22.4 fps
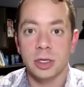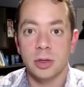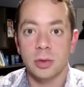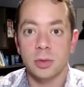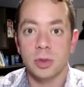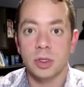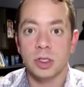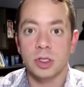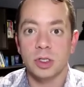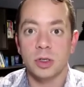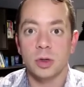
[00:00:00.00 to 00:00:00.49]

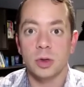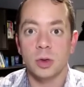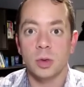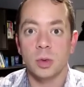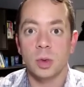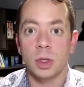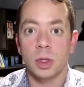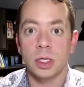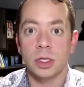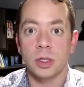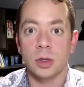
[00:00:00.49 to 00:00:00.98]
which
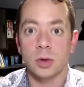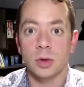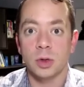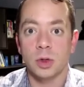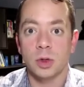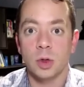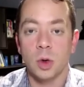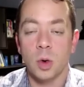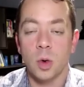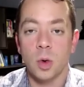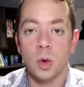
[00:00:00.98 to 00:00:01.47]
we
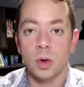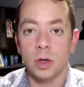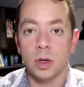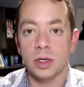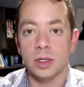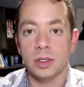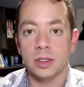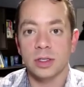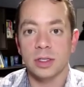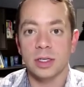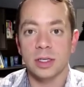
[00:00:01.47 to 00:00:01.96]

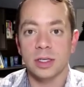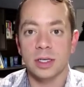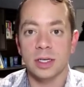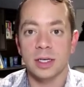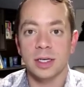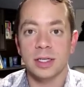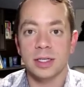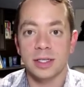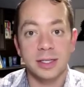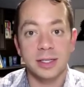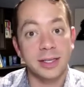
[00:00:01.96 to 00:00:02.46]
notoriously
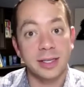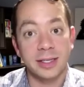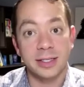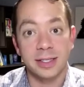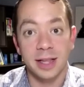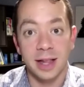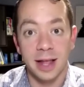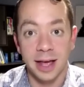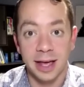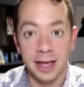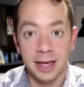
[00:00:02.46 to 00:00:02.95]

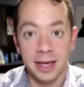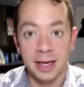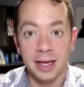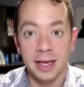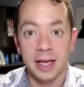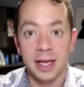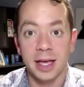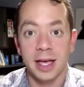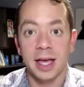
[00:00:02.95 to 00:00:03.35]
dislike.